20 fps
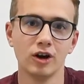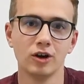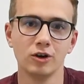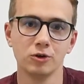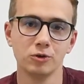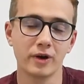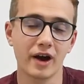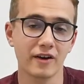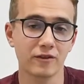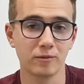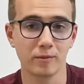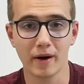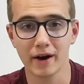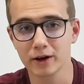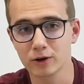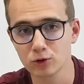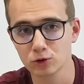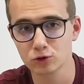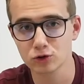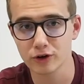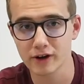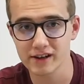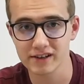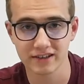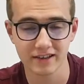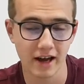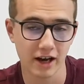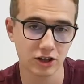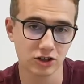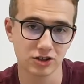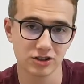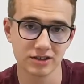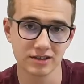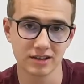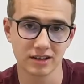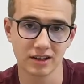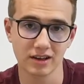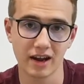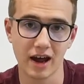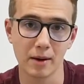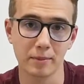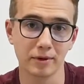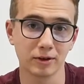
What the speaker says: you have microtransactions in an app,